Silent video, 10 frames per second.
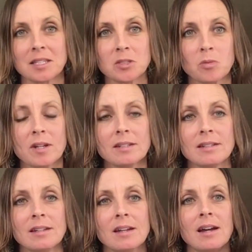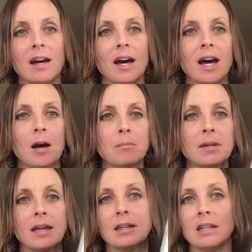this one,
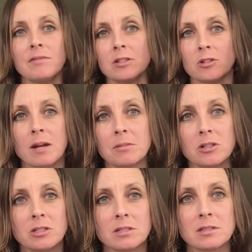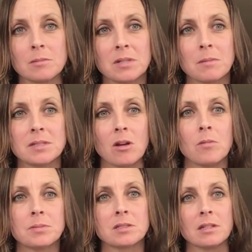and even dry brush sometimes
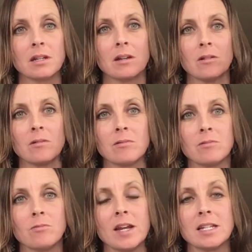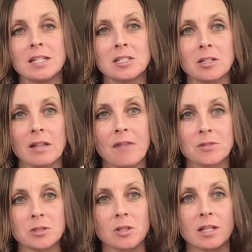helps waiting until
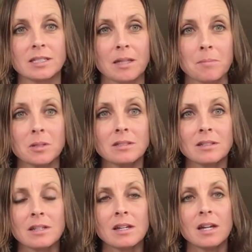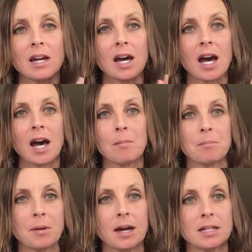after it's all assembled.
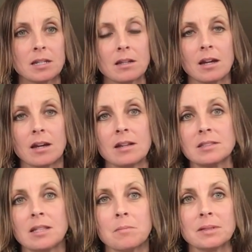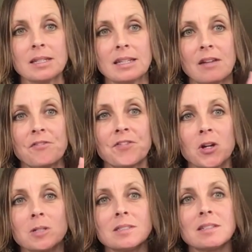But assembling it
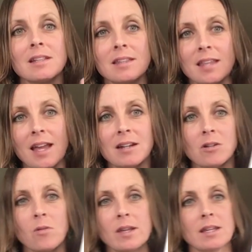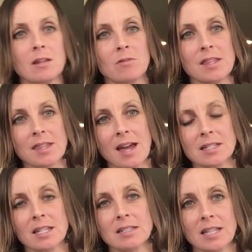first, then going in with
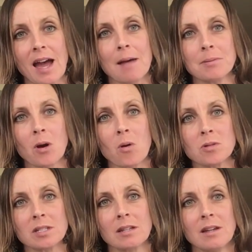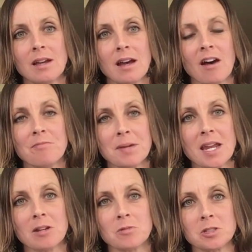that top coat of
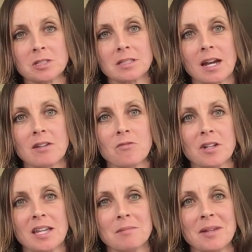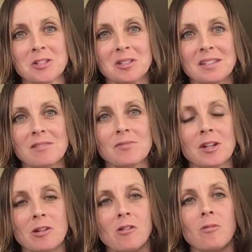paint, which is kind of what I had mentioned in
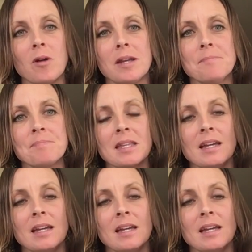video 1.